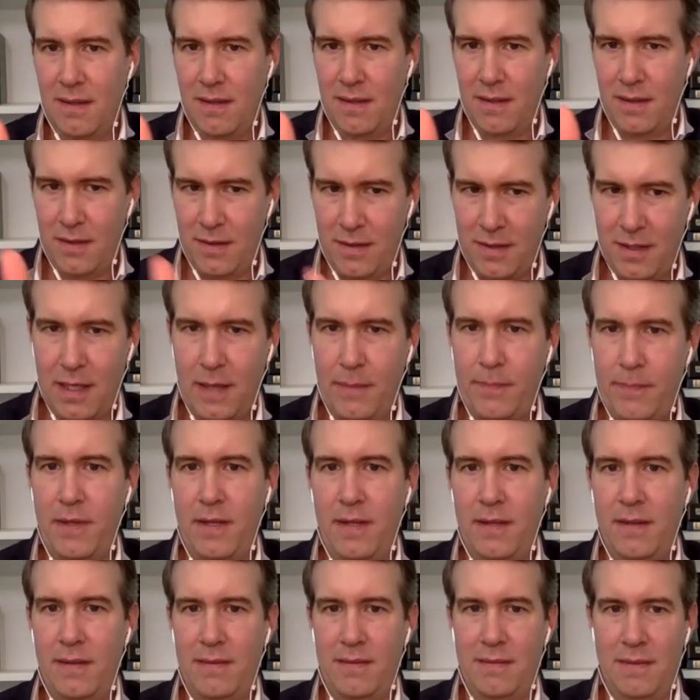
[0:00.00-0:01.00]
drop
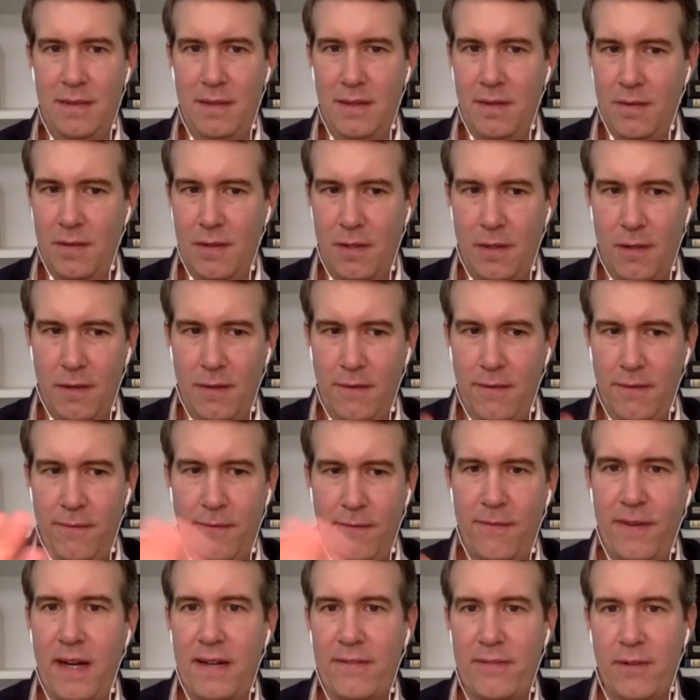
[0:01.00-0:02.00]
in, call it
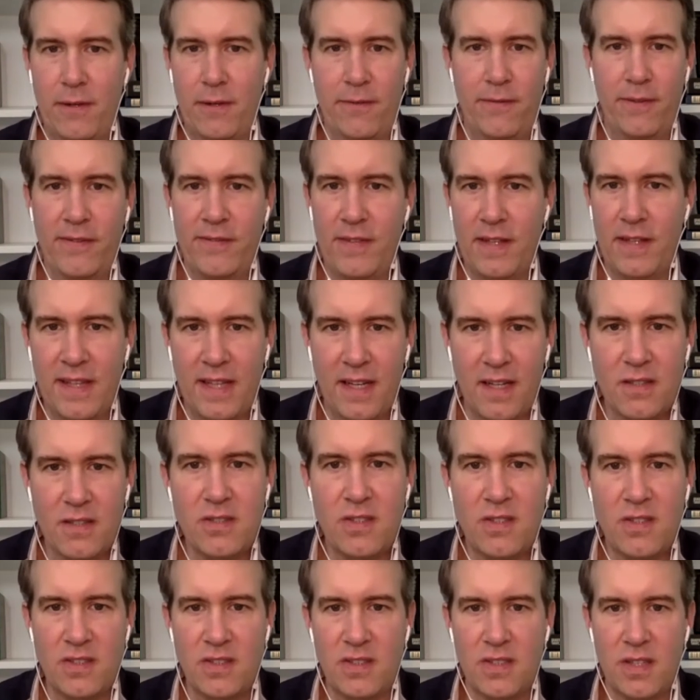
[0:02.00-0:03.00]

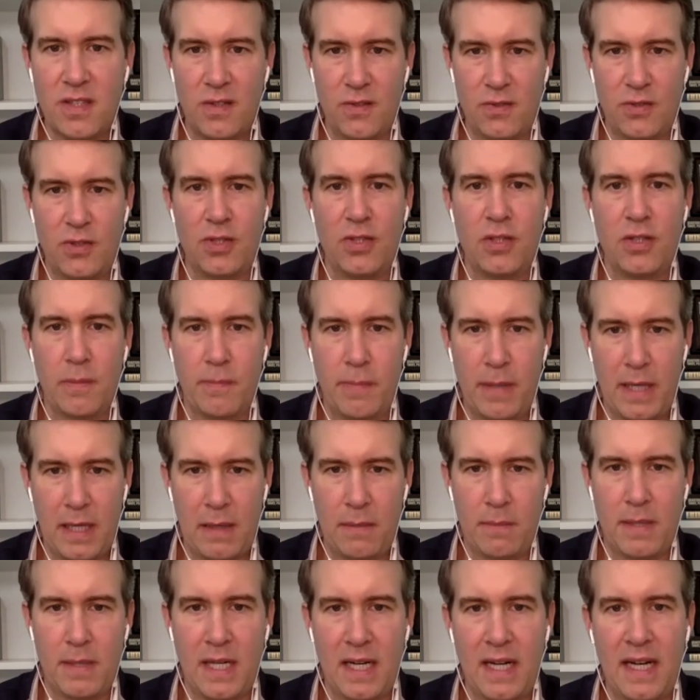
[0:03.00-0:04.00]
550,000 or so to the
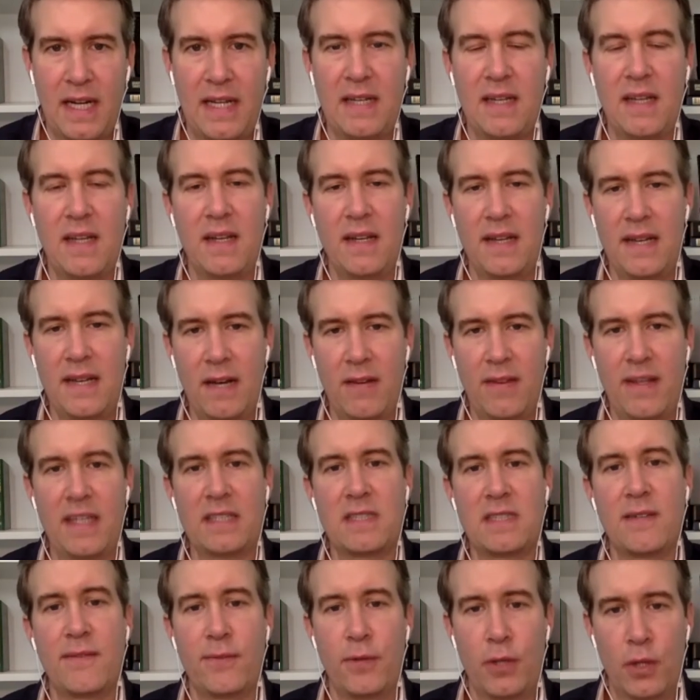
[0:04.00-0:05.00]
bottom line. Now
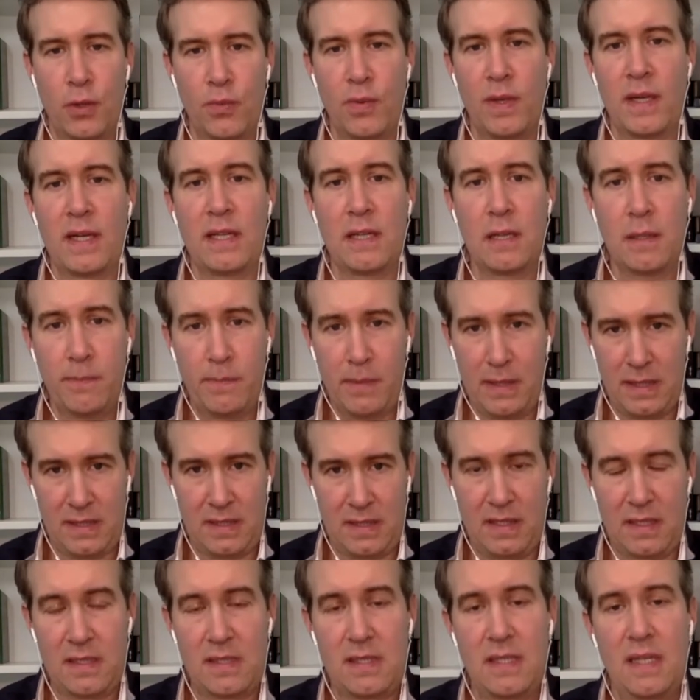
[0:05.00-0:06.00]
that's if you're running the
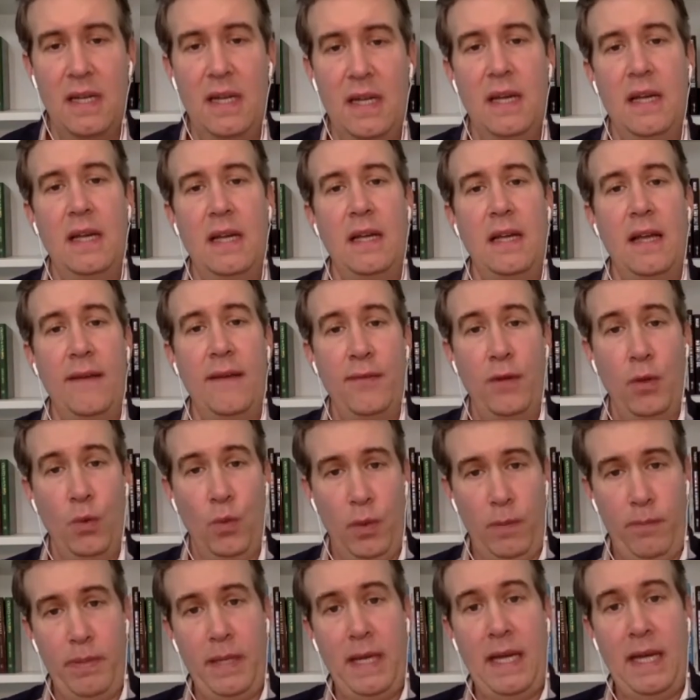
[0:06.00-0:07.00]
business. If you
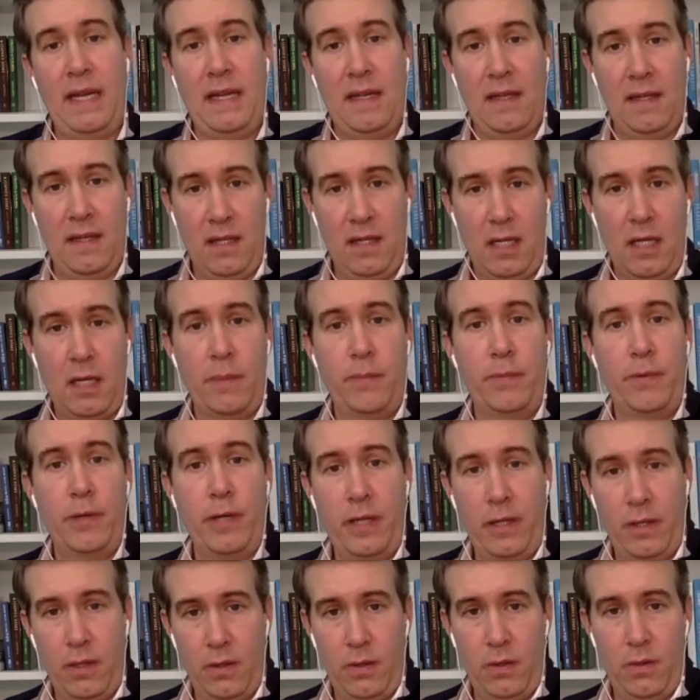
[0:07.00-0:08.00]
were paying an
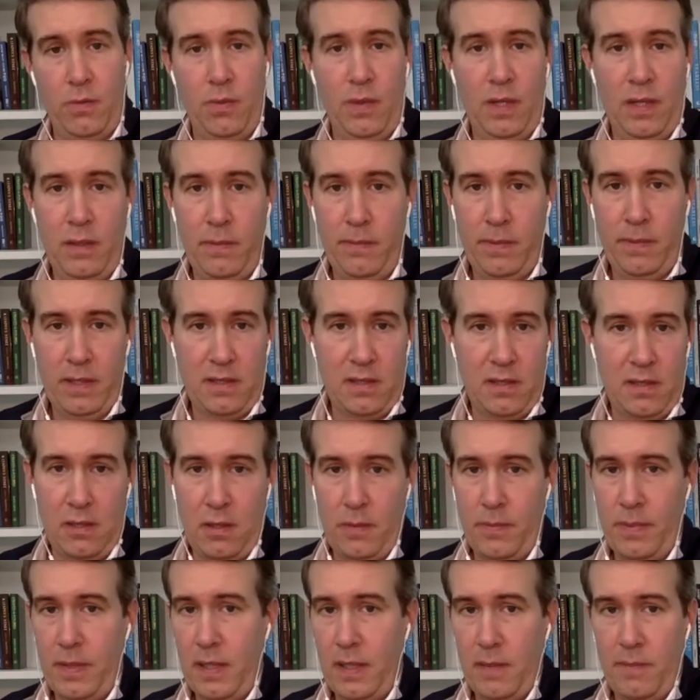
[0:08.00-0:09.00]
operator run the business,
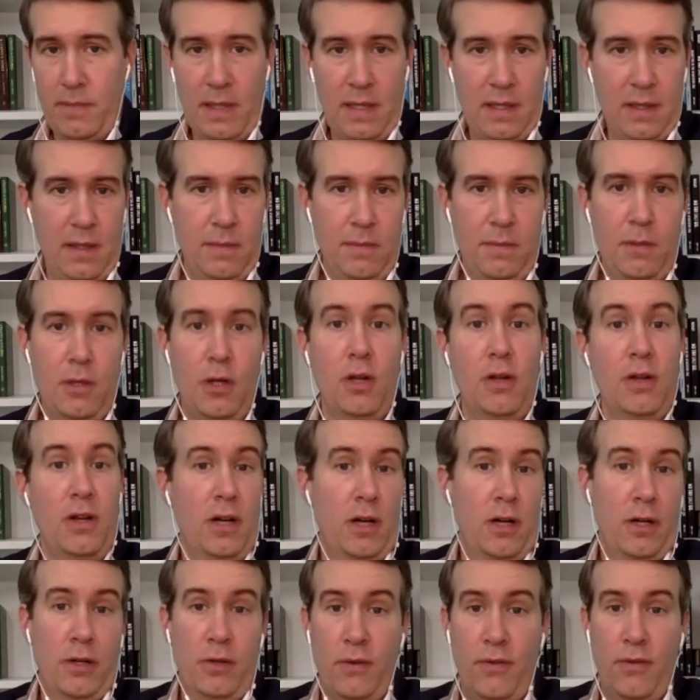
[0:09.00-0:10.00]
you're probably paying them, call it
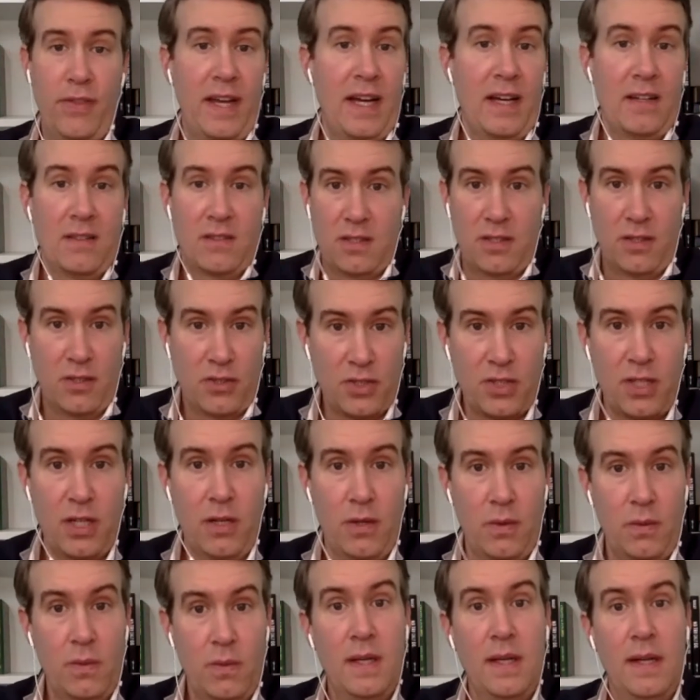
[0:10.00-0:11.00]
100,000 or
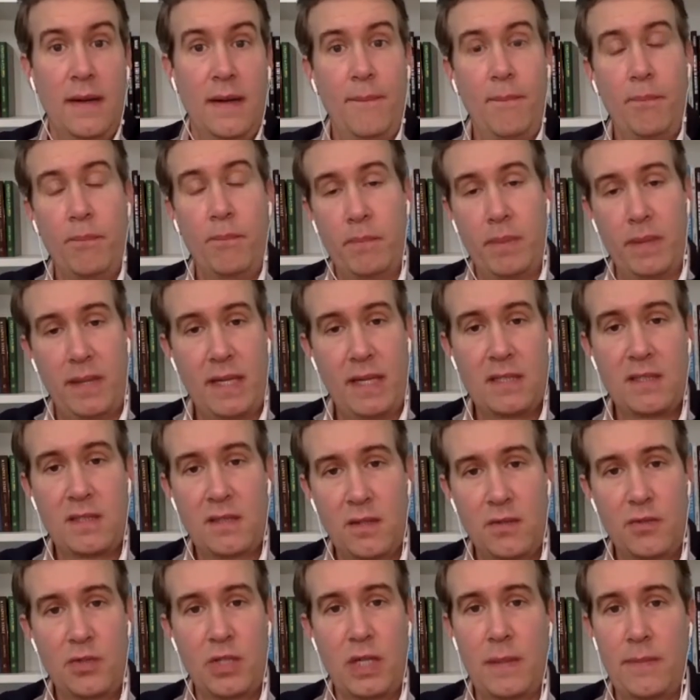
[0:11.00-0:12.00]
so, but that's
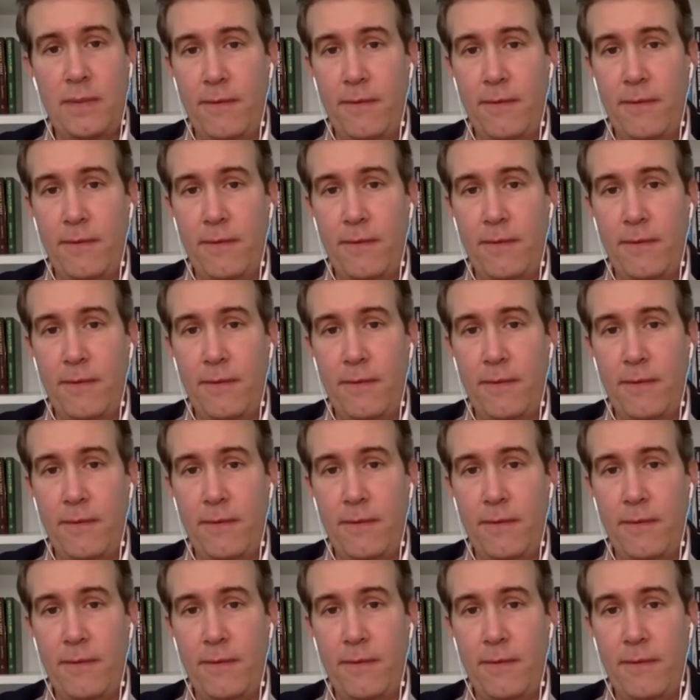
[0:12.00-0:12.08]
still dropping